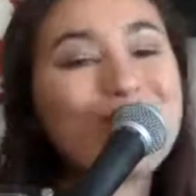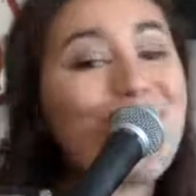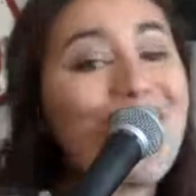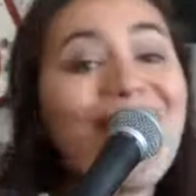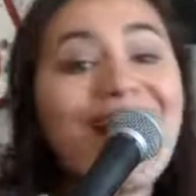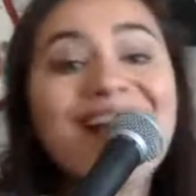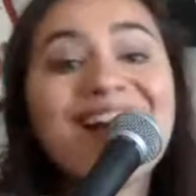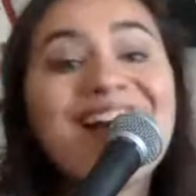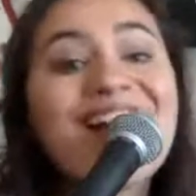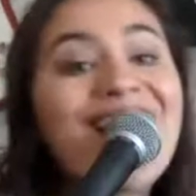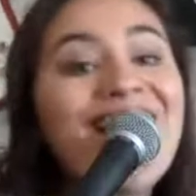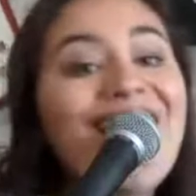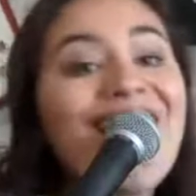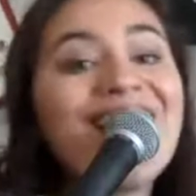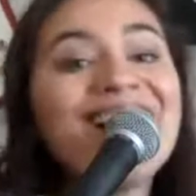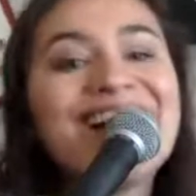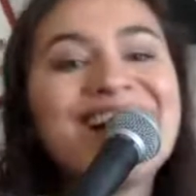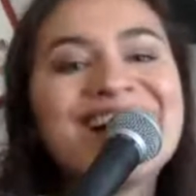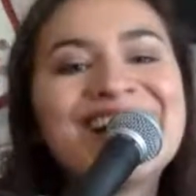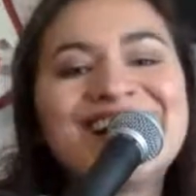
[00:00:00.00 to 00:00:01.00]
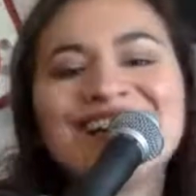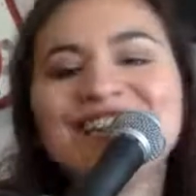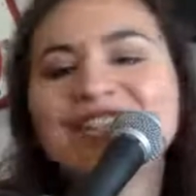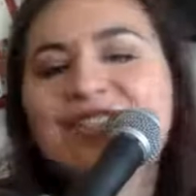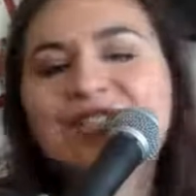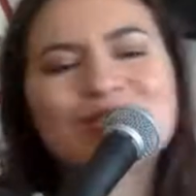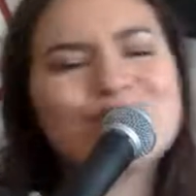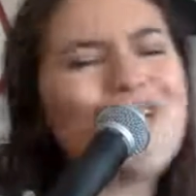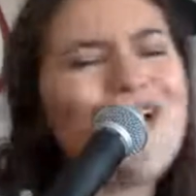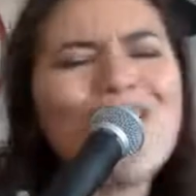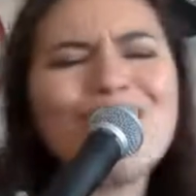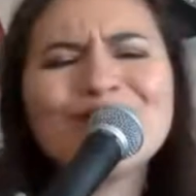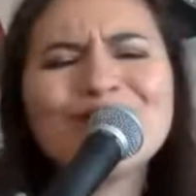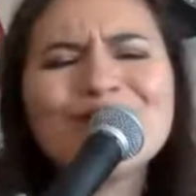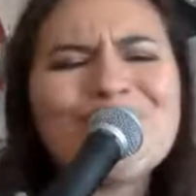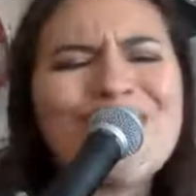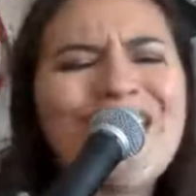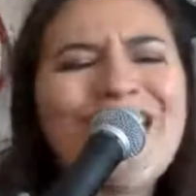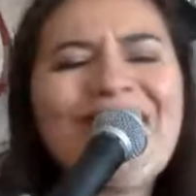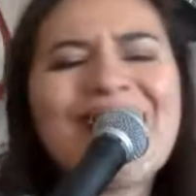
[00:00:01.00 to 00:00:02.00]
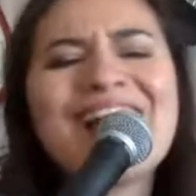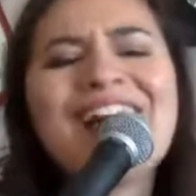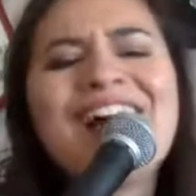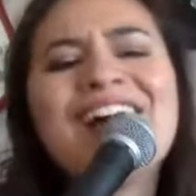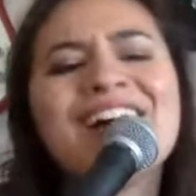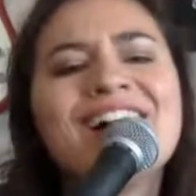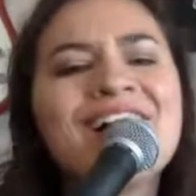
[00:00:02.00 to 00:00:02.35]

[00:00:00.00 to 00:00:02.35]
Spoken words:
I, so do I.